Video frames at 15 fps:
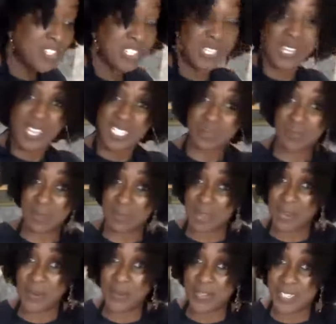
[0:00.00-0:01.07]
She likes my
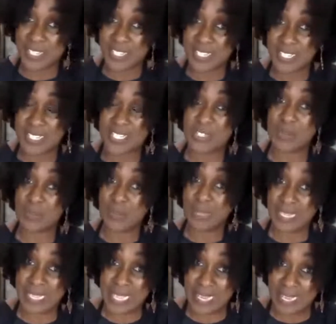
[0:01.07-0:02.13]
macaroni and cheese, so I'm
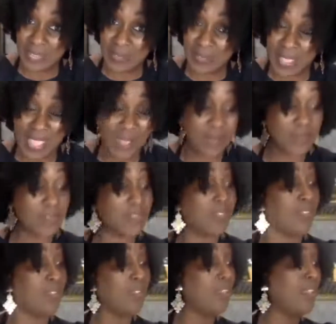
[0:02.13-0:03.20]
going to get it out the house.
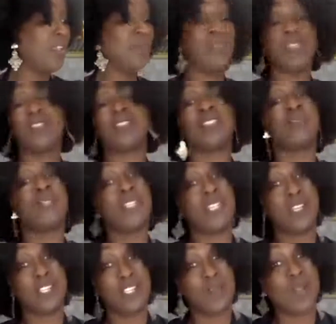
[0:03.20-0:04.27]
Because let me
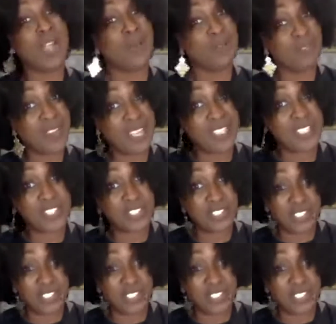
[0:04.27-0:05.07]
tell you, I would find an